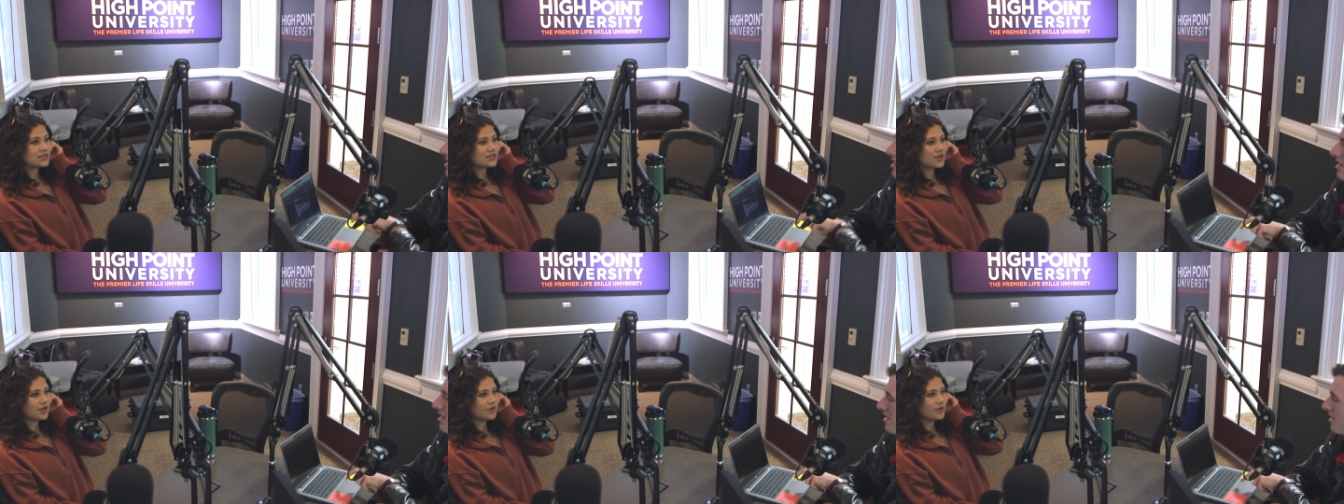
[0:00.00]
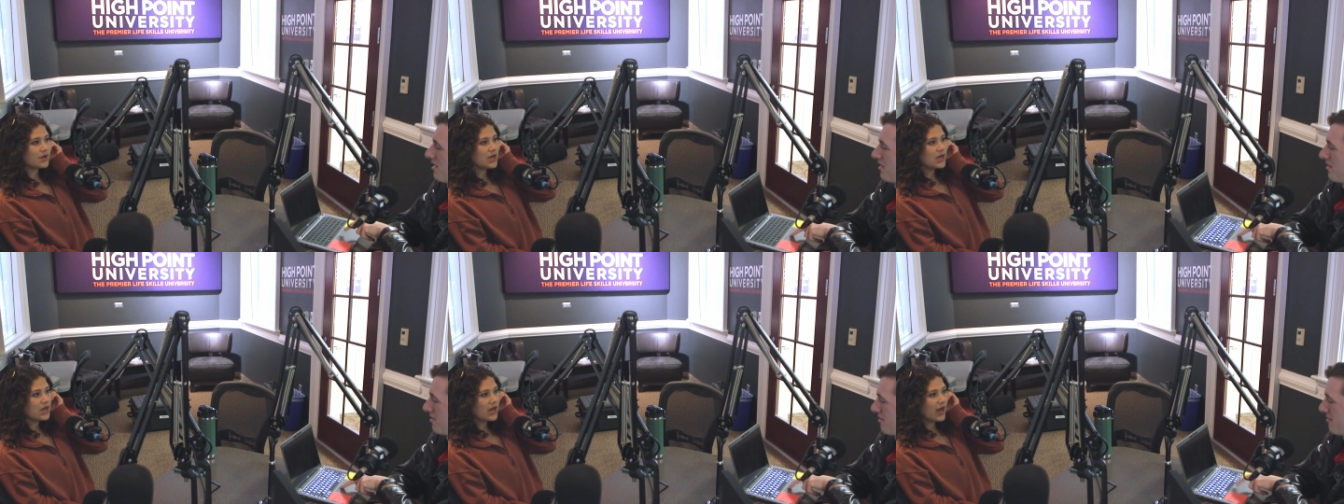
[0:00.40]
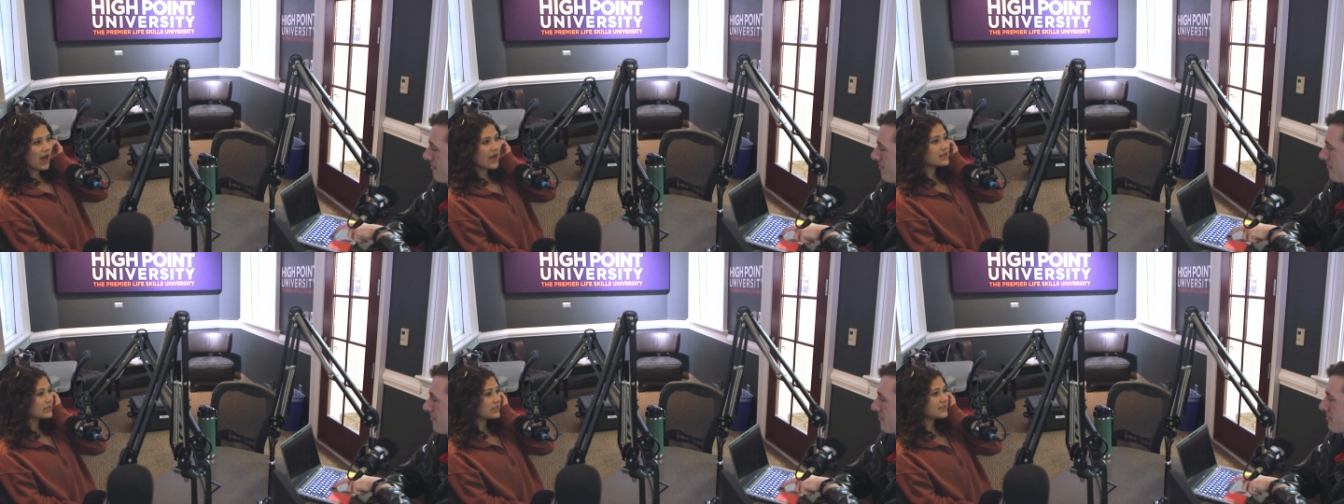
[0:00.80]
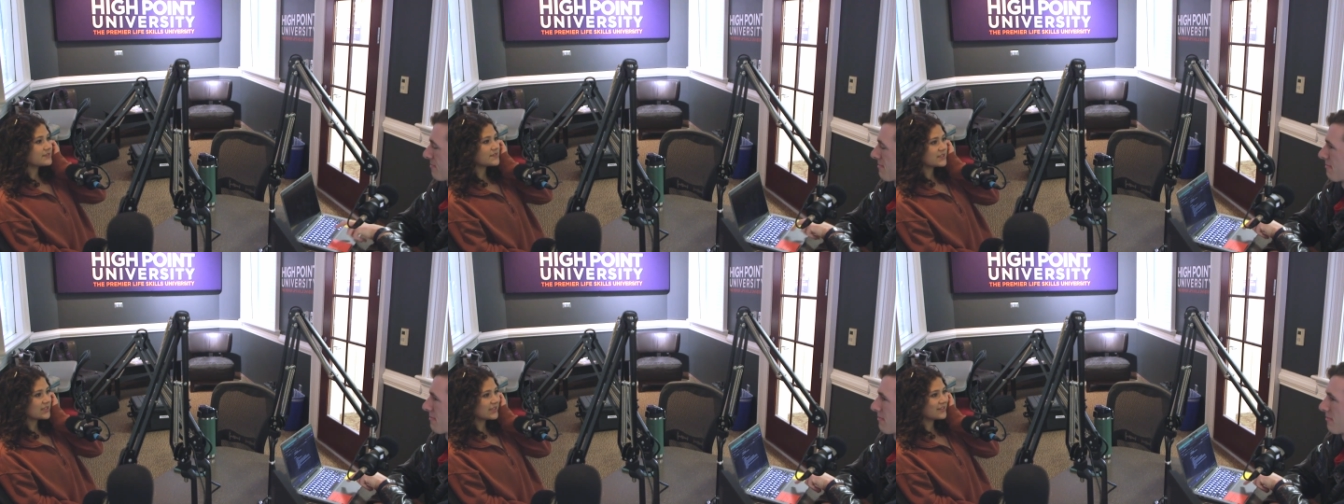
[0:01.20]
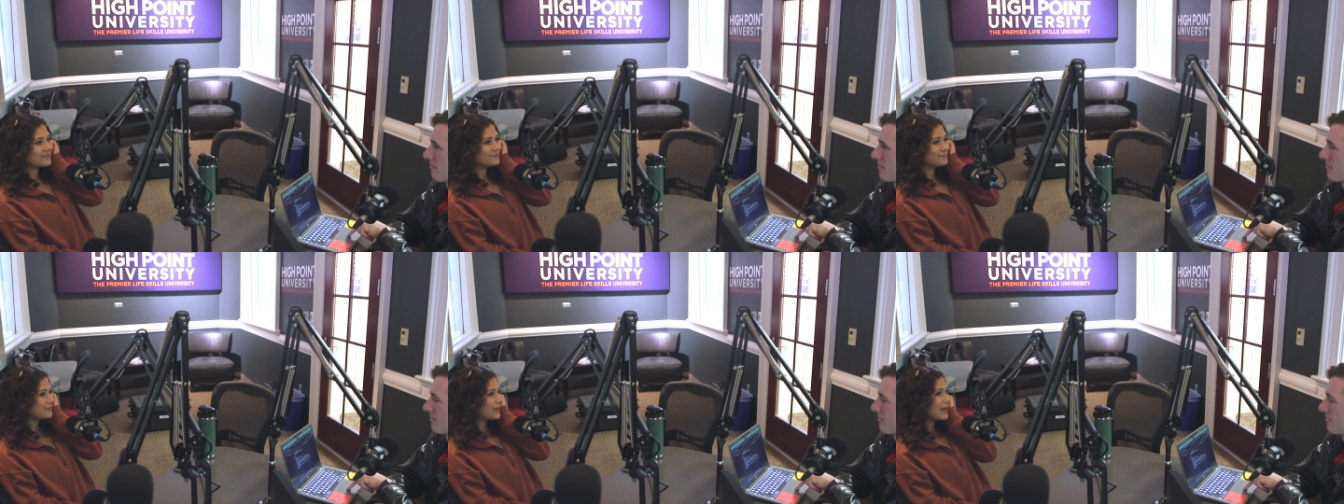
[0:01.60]
So I lived
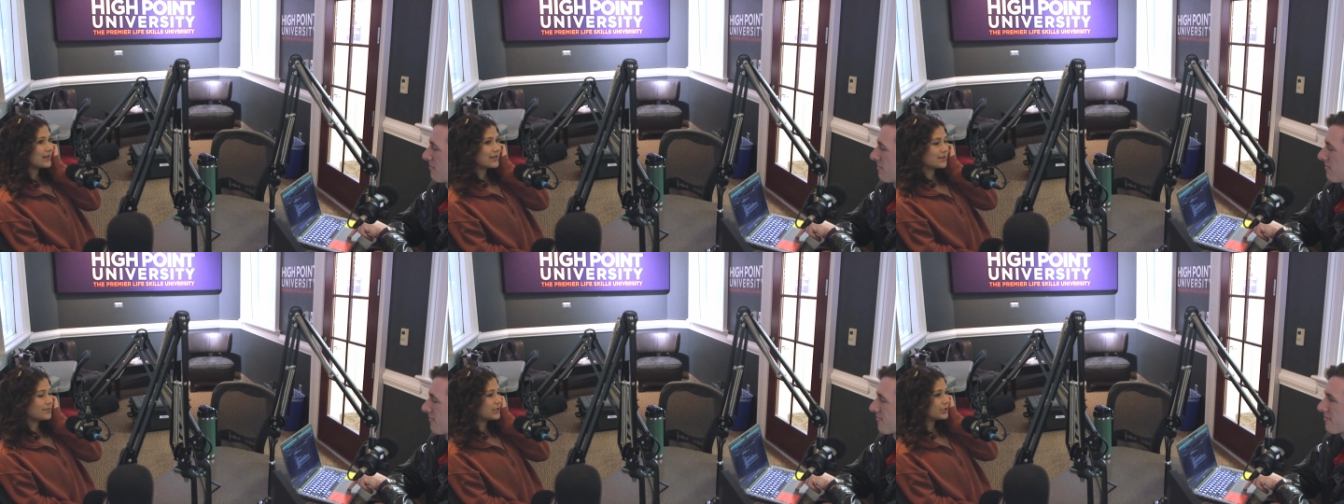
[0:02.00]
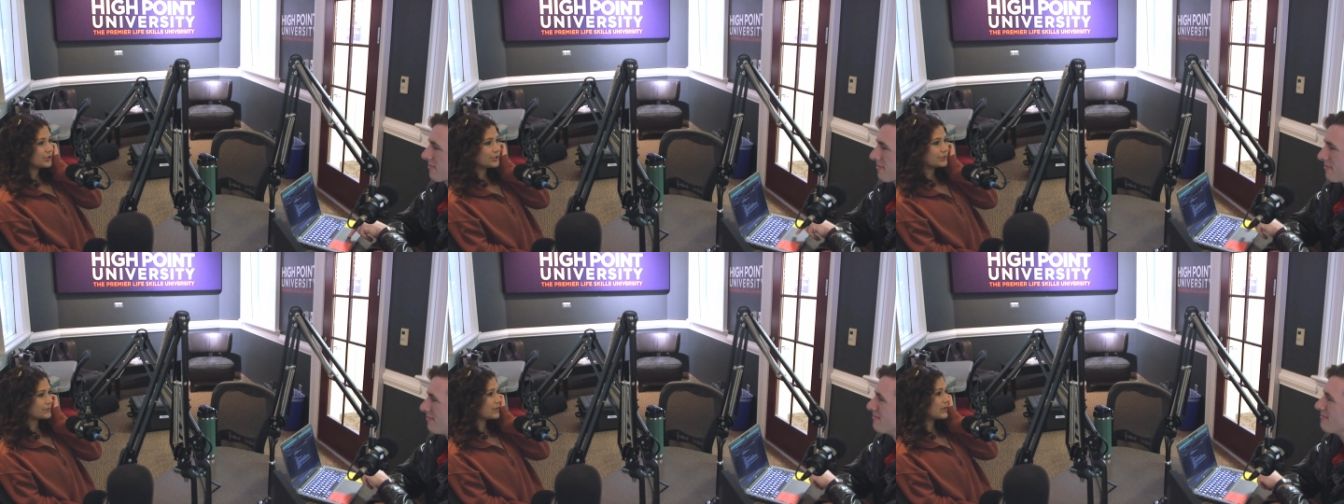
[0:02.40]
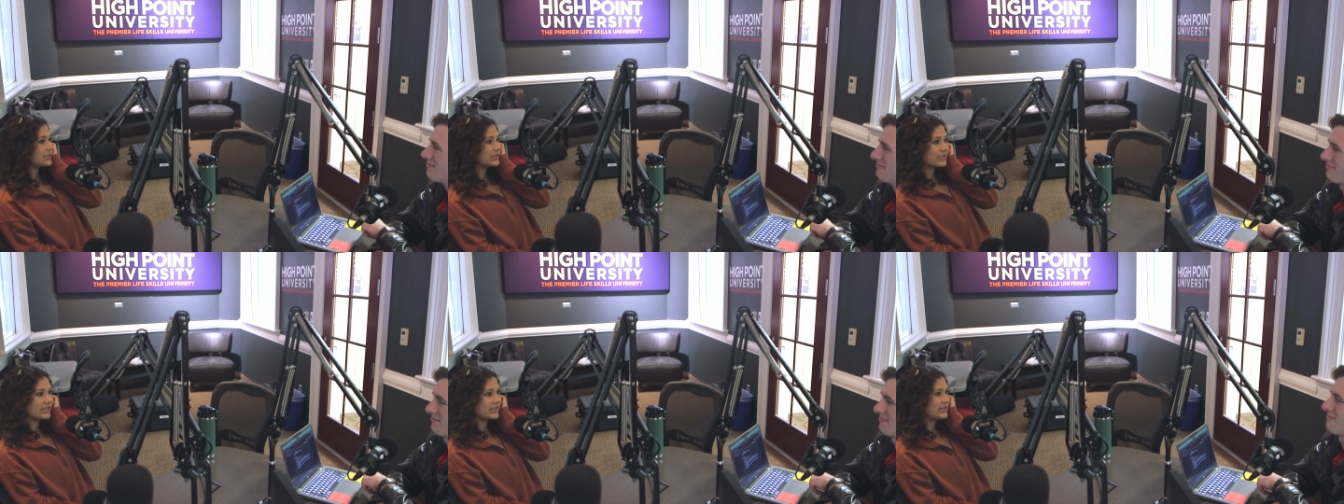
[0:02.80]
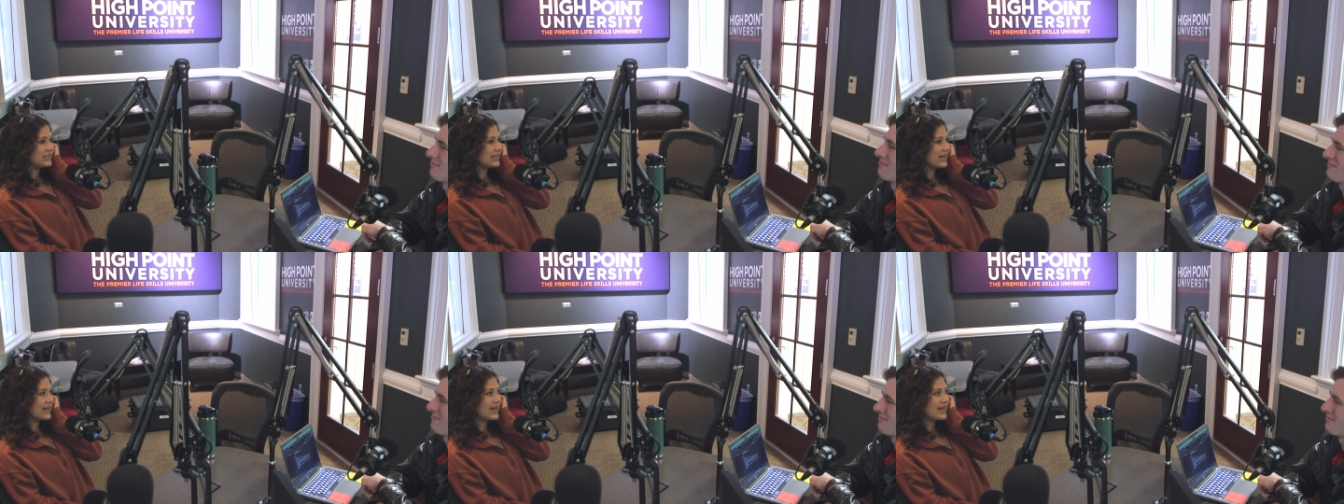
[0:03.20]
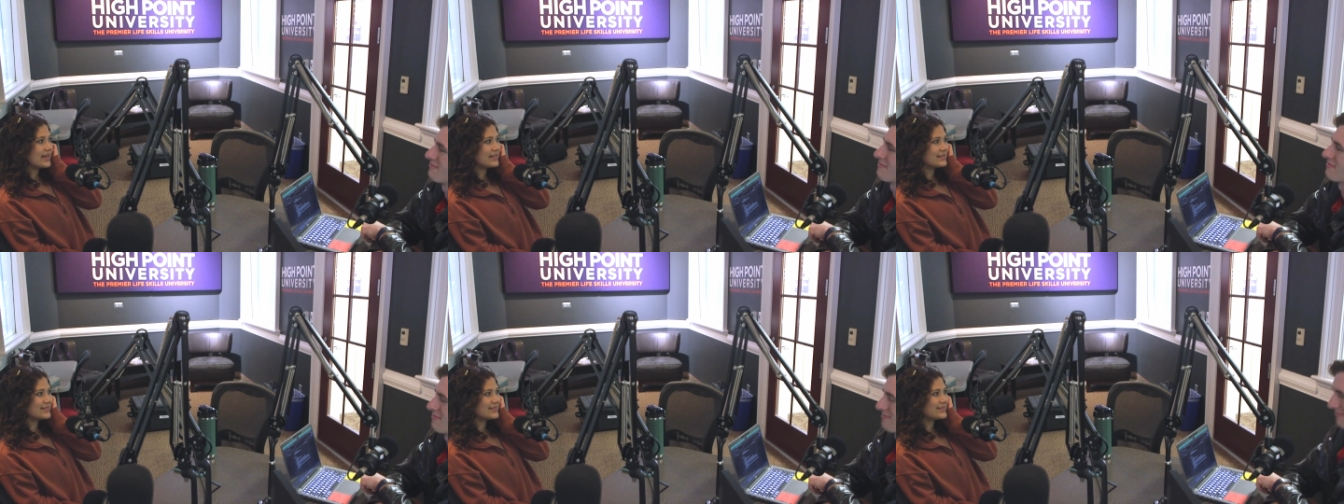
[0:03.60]
right in the middle of Raleigh,
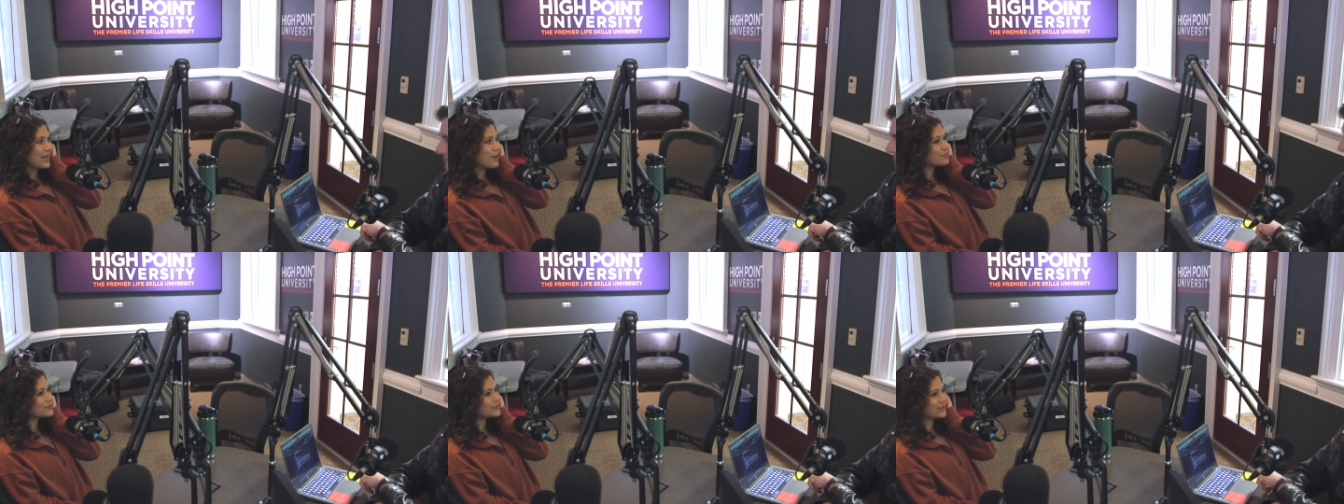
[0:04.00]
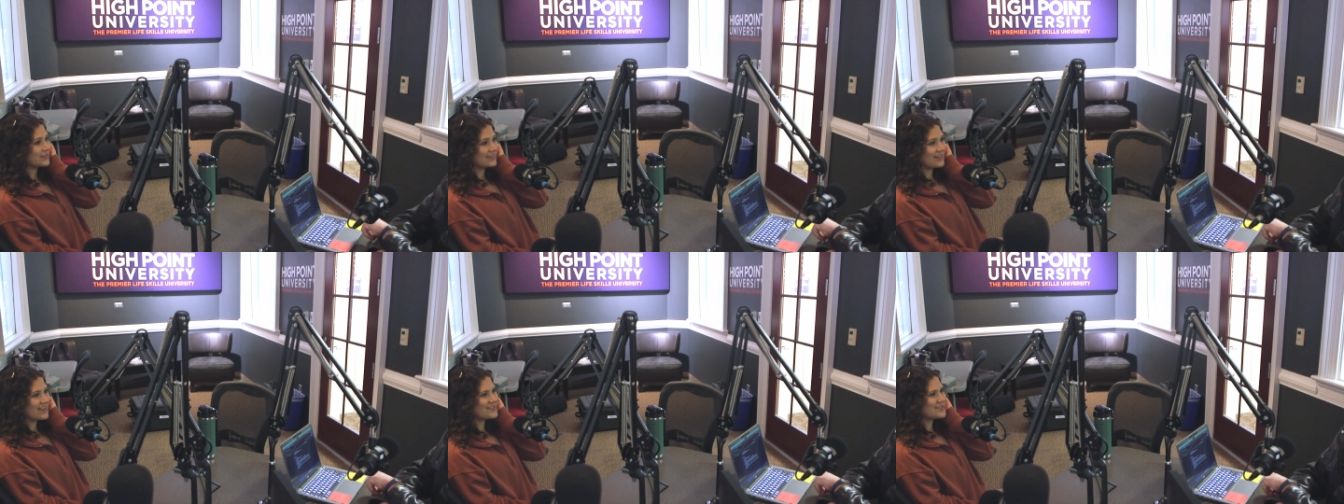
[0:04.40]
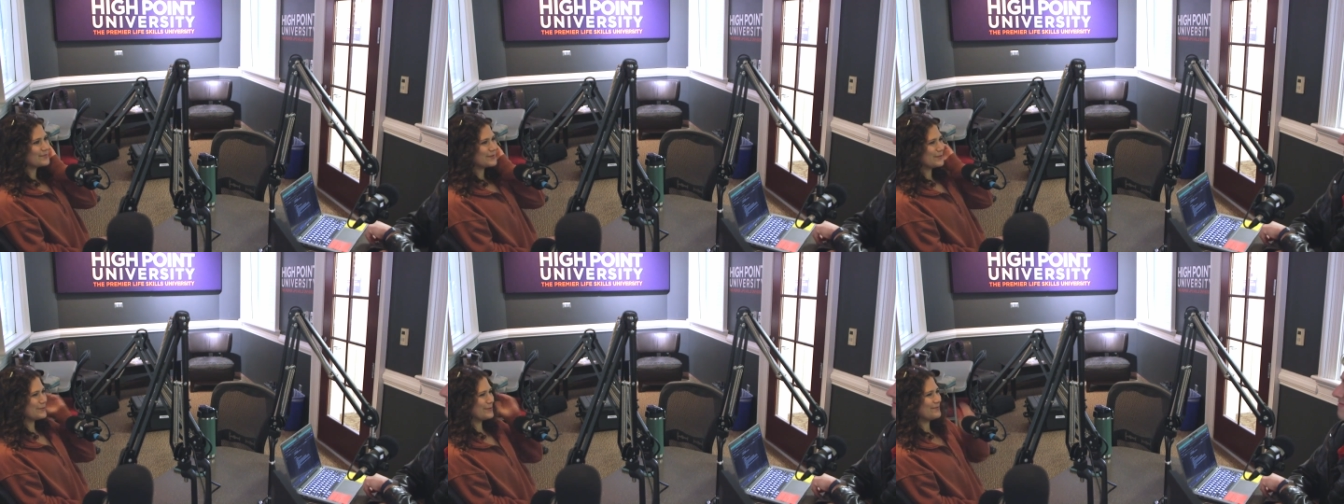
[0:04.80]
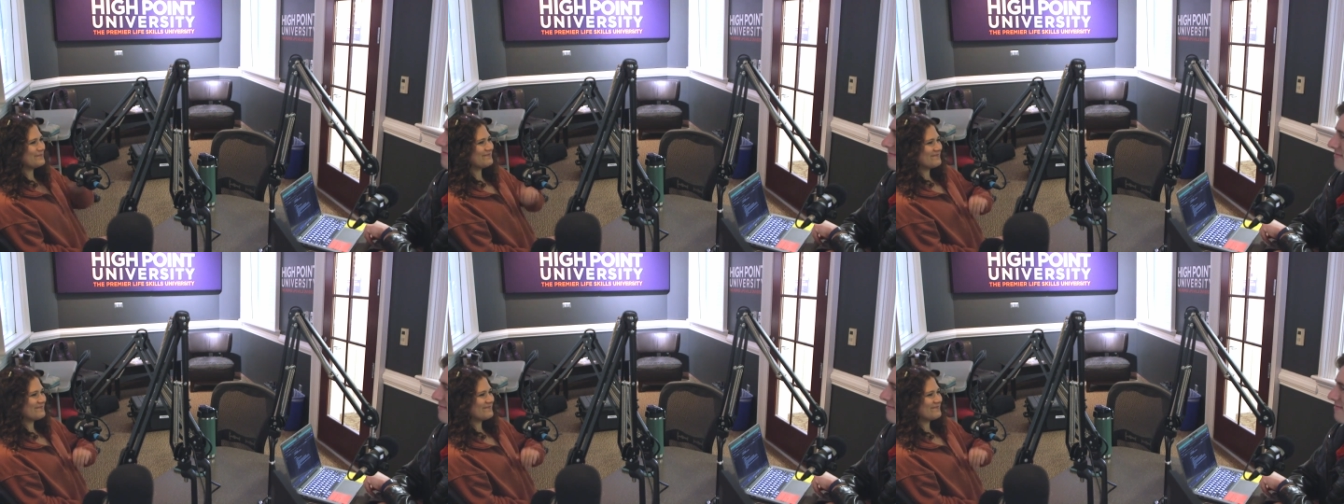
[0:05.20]
and that was really nice being